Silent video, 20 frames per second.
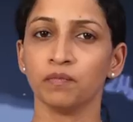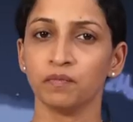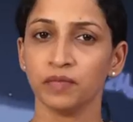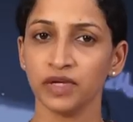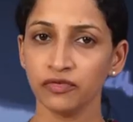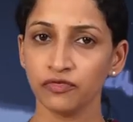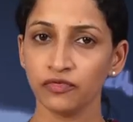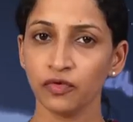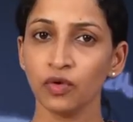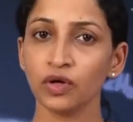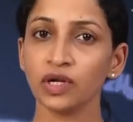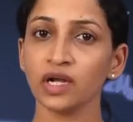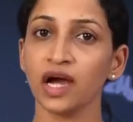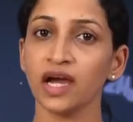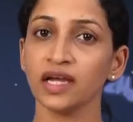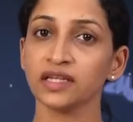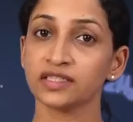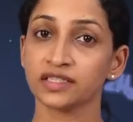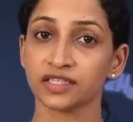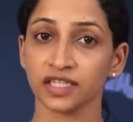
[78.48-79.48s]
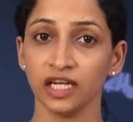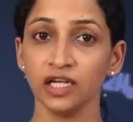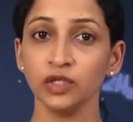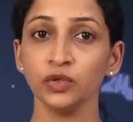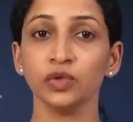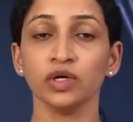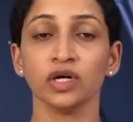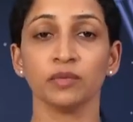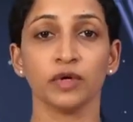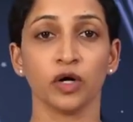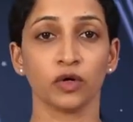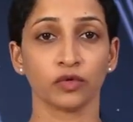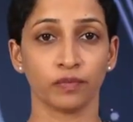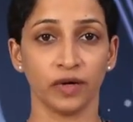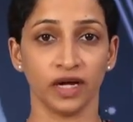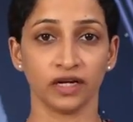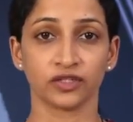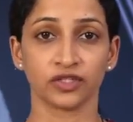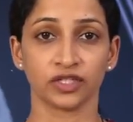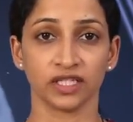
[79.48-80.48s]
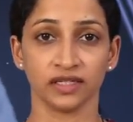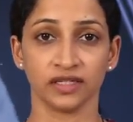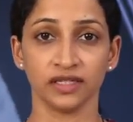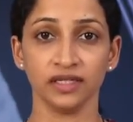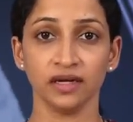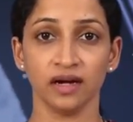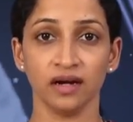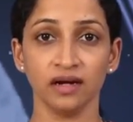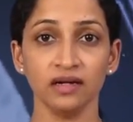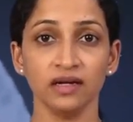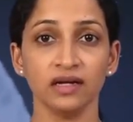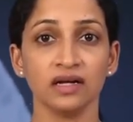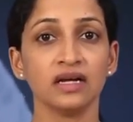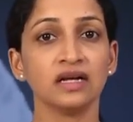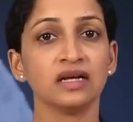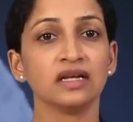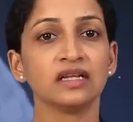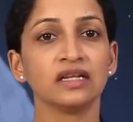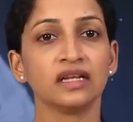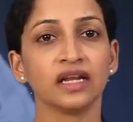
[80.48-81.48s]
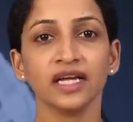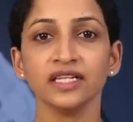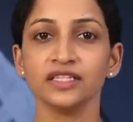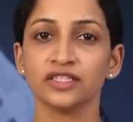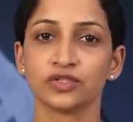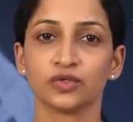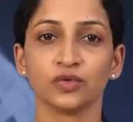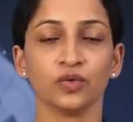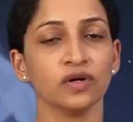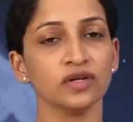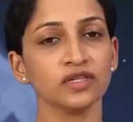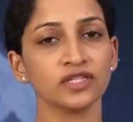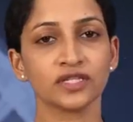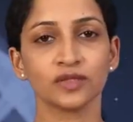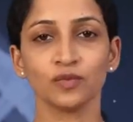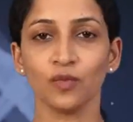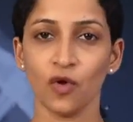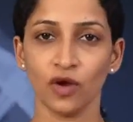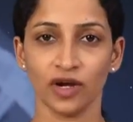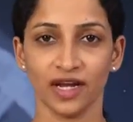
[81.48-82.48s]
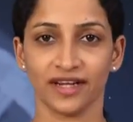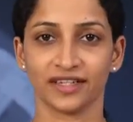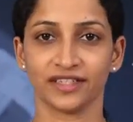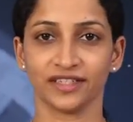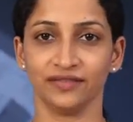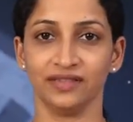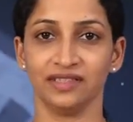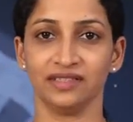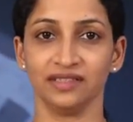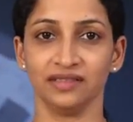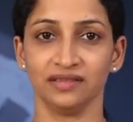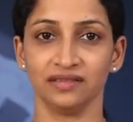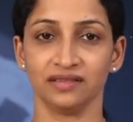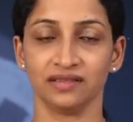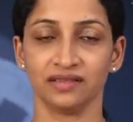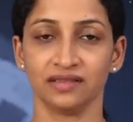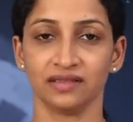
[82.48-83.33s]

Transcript: Before I tell you about bacteria, let's do a small activity.